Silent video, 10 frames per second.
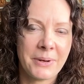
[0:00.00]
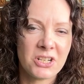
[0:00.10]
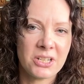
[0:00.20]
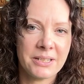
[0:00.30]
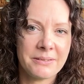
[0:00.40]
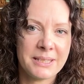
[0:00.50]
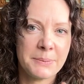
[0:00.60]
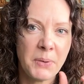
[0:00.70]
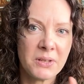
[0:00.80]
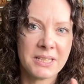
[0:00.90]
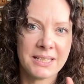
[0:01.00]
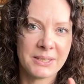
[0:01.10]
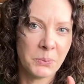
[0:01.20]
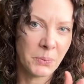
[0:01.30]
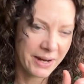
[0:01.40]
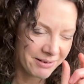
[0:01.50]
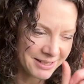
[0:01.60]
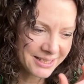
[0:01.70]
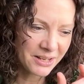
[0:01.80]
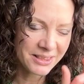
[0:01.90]
actually spot it somewhere, and
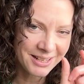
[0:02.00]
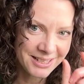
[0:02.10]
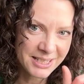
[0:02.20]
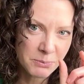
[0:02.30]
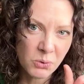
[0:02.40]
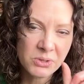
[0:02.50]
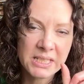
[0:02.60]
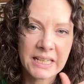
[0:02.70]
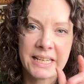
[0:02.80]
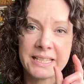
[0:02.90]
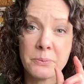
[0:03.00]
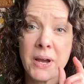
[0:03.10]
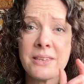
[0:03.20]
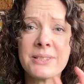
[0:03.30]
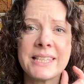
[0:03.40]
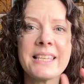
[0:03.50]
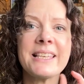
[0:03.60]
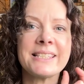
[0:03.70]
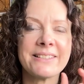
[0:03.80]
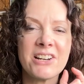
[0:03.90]
there's small stickers. And where you see
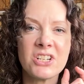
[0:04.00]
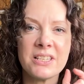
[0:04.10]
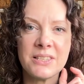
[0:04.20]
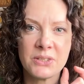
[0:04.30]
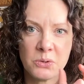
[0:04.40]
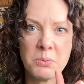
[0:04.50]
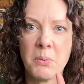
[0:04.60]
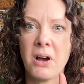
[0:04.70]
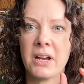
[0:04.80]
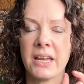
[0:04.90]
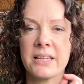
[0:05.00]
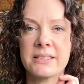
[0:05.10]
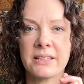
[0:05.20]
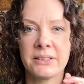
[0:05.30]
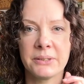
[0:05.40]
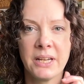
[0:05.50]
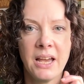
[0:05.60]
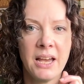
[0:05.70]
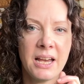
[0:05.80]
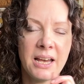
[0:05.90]
these, they're actually in the supermarket. So
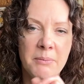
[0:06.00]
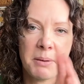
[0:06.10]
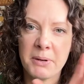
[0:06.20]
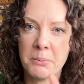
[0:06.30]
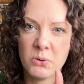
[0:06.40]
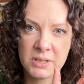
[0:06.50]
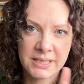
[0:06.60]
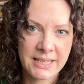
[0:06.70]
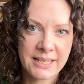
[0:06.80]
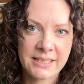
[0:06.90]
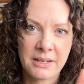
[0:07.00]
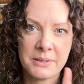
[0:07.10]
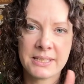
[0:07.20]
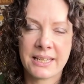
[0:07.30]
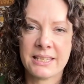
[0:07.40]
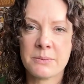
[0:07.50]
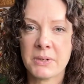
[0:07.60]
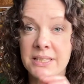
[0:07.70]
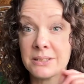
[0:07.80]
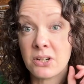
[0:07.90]
maybe on books in Tesco and
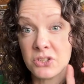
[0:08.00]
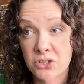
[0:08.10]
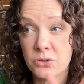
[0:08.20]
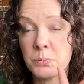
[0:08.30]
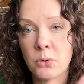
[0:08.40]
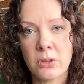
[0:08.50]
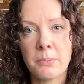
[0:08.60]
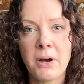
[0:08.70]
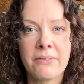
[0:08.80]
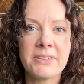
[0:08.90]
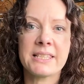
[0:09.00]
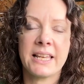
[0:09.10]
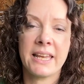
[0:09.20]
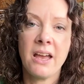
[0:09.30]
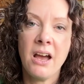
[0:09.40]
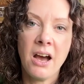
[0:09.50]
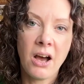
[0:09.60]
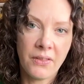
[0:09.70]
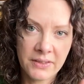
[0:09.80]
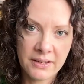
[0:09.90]
Sainsbury's. And I do put them obviously
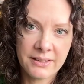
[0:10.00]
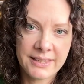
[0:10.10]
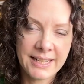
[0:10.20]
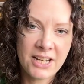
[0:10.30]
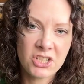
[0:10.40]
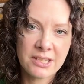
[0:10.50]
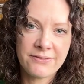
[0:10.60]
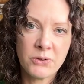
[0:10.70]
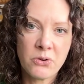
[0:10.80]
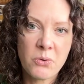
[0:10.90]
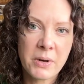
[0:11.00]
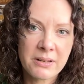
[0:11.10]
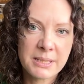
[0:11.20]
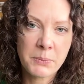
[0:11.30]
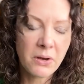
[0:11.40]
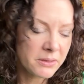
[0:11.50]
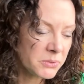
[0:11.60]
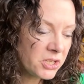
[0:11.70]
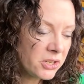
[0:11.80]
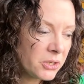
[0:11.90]
on the Legends forum when I spot them
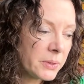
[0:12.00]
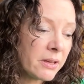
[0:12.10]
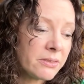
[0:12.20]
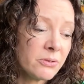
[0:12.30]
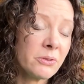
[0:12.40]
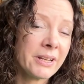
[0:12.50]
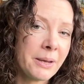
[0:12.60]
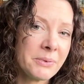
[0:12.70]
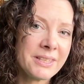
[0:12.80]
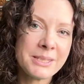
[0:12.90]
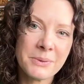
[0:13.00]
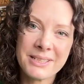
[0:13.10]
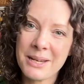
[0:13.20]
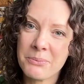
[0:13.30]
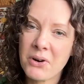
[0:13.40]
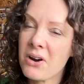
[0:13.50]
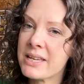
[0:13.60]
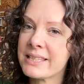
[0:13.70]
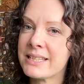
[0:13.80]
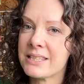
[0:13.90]
too. And I thought, again, with this one, 10
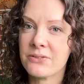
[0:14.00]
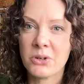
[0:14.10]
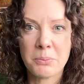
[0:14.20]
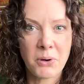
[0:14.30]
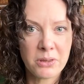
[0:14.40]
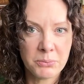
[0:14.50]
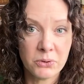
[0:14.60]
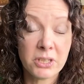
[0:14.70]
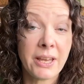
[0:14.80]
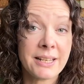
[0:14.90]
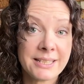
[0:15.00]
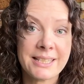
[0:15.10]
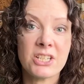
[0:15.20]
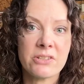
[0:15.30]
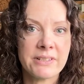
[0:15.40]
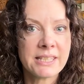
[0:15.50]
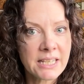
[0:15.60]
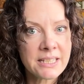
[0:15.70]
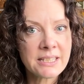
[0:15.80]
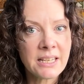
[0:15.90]
prizes, you've got to buy the book. You had to send your
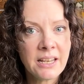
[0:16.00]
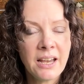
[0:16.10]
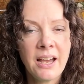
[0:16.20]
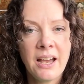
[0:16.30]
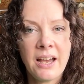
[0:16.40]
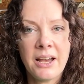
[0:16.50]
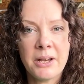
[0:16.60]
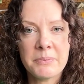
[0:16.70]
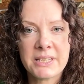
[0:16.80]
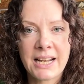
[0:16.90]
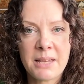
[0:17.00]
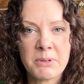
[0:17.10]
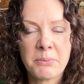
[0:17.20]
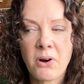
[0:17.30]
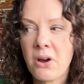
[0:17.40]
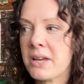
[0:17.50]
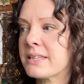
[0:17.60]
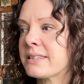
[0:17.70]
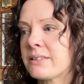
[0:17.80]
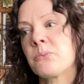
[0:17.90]
receipt to claim your
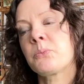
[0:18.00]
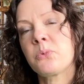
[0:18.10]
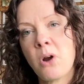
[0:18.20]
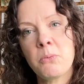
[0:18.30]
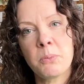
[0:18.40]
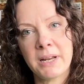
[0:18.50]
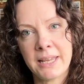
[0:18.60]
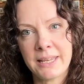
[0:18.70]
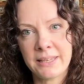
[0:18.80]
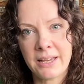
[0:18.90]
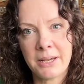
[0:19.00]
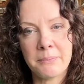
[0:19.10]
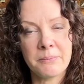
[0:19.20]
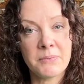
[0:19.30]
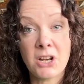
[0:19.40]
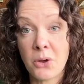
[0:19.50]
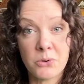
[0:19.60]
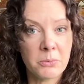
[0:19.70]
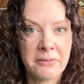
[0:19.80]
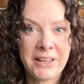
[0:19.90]
prize. Probably low
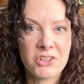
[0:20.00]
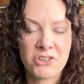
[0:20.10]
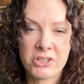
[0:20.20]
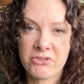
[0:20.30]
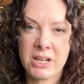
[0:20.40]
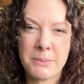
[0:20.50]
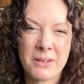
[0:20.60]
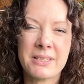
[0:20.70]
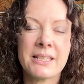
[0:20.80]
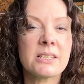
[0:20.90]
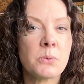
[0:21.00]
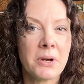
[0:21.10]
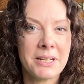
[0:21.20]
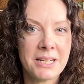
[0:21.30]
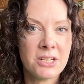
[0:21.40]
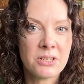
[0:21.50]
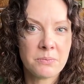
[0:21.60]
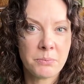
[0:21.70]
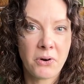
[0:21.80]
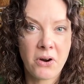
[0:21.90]
number of entries really, because it is quite a
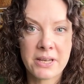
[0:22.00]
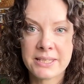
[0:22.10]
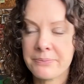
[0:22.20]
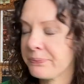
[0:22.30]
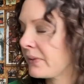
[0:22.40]
niche prize.